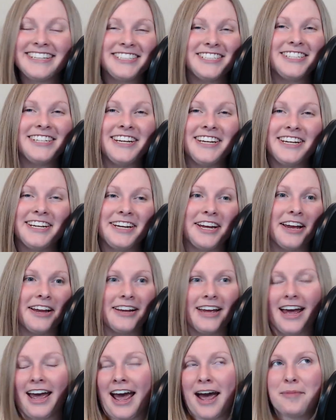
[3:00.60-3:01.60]
she
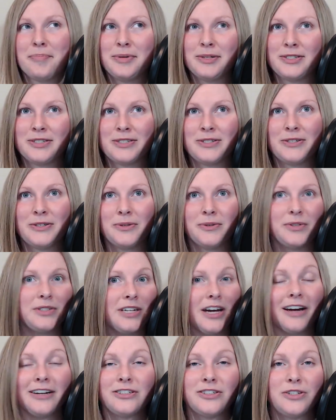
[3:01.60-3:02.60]
happens to
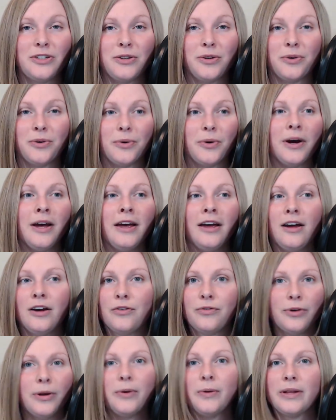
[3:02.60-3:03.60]
touch you
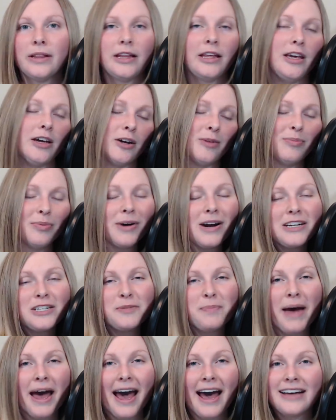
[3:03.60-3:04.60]
frequently or brush
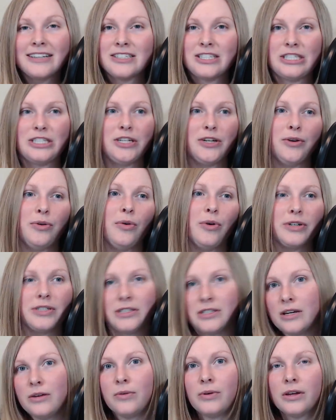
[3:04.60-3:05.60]
past you or
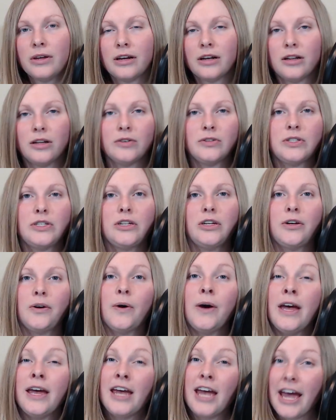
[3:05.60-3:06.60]
sit really close to you,
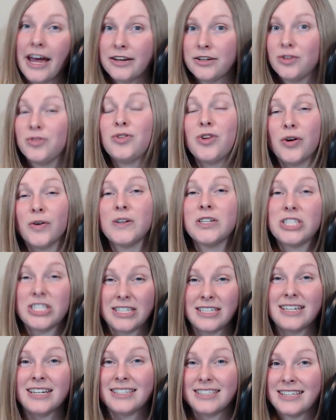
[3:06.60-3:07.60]
and you notice
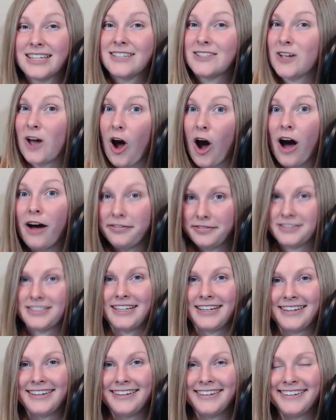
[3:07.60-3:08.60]
she does this
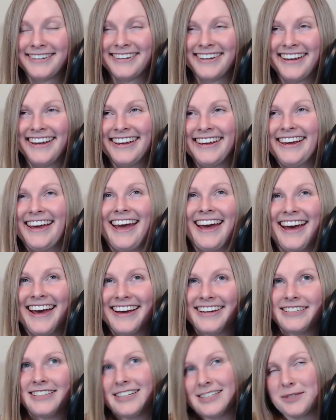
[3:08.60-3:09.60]
often,
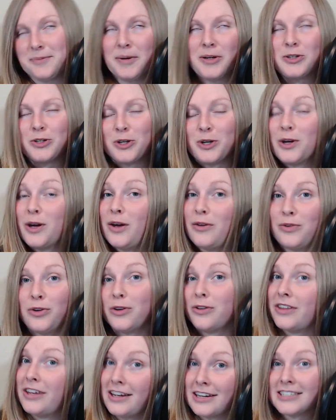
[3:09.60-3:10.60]
and especially if
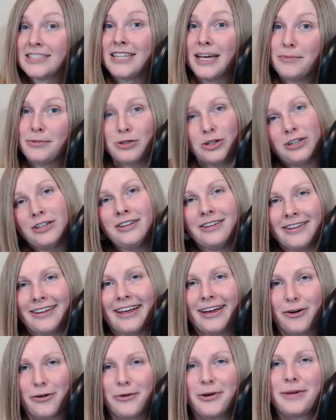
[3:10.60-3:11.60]
you're the exception,
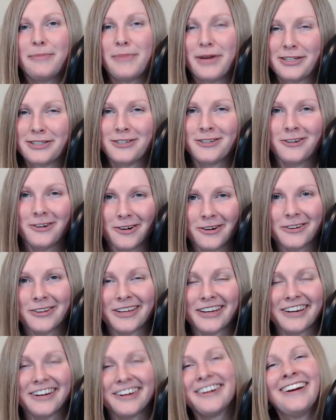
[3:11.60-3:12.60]
like we mentioned
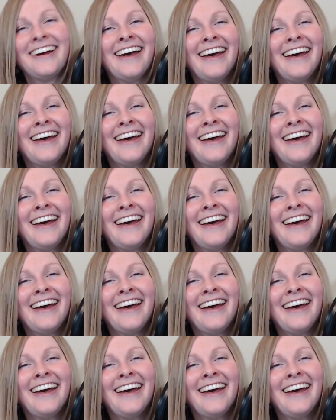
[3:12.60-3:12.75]
earlier,